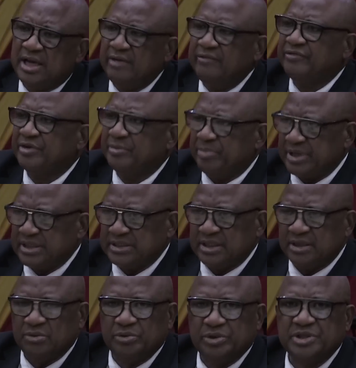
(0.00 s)
every
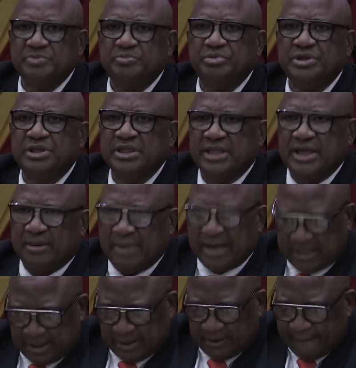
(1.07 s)
person who is putting their
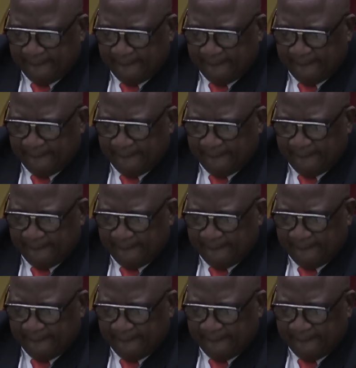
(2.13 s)
money,